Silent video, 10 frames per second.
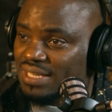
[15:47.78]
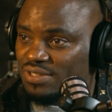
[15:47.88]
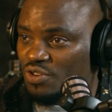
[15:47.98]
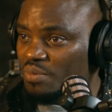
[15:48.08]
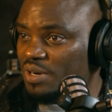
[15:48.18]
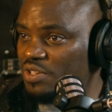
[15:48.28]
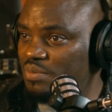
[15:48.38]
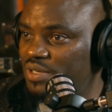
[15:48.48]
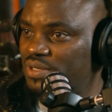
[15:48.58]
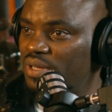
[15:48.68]
as normal
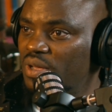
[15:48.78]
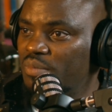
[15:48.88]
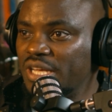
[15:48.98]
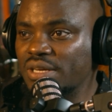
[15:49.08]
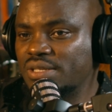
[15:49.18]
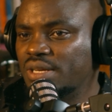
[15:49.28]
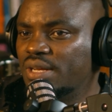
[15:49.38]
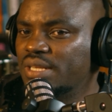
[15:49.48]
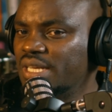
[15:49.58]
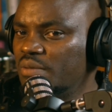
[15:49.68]
humans. Because
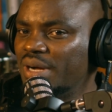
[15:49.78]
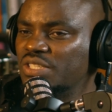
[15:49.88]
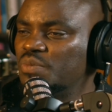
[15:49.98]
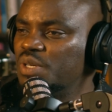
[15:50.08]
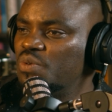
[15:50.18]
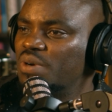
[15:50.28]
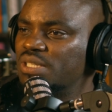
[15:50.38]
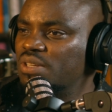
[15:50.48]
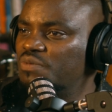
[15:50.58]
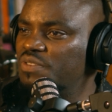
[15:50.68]
think about somebody who
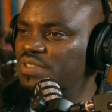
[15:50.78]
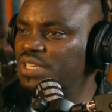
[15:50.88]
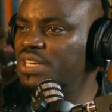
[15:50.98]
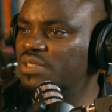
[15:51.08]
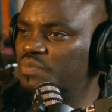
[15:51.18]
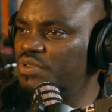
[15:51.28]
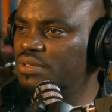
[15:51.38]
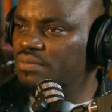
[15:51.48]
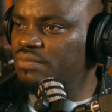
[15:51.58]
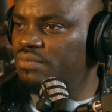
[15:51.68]
has done 15 years in prison.